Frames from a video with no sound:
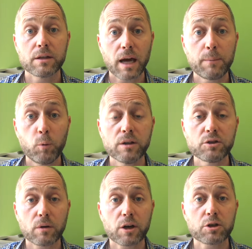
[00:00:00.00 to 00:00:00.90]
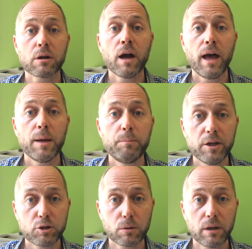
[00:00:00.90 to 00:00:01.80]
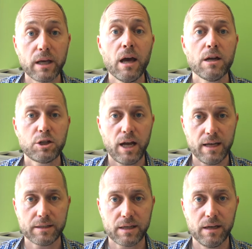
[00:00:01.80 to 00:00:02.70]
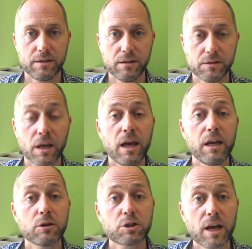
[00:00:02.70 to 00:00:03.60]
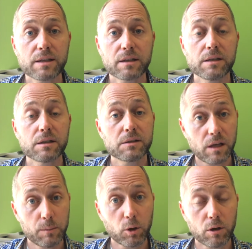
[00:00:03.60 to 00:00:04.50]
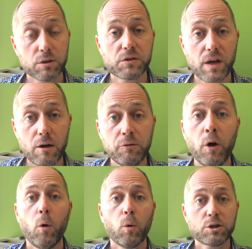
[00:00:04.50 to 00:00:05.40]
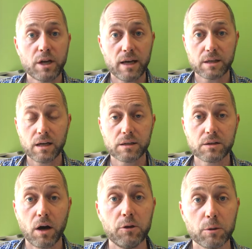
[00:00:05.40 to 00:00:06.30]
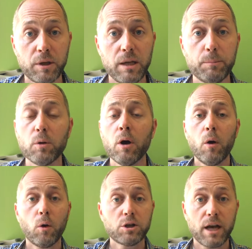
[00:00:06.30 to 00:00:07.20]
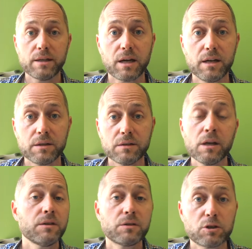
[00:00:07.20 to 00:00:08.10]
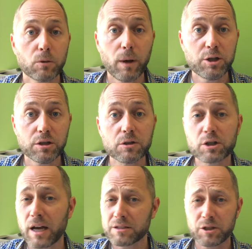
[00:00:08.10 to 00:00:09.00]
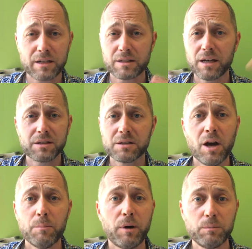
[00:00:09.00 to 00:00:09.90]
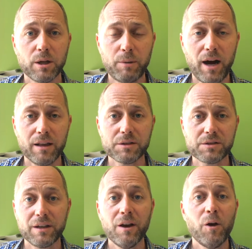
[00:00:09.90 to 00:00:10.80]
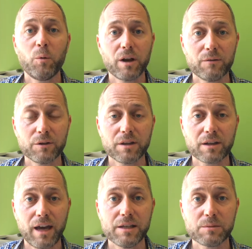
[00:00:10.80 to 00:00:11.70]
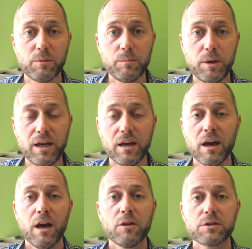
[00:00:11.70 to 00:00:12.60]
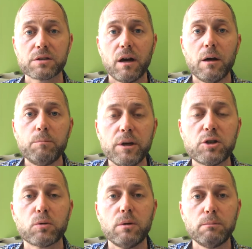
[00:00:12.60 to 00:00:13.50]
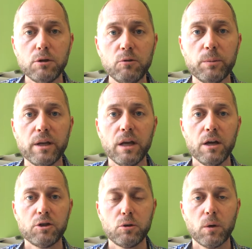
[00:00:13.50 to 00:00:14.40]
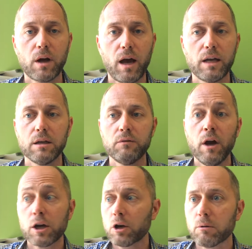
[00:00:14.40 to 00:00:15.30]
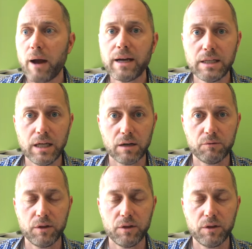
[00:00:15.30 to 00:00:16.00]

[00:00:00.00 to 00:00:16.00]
The type 1 structure habitually chastises, either chastises him or herself, or chastises other people, or chastises situations, chastises public policy, whatever the case may be. There's a habitual movement to a kind of correcting of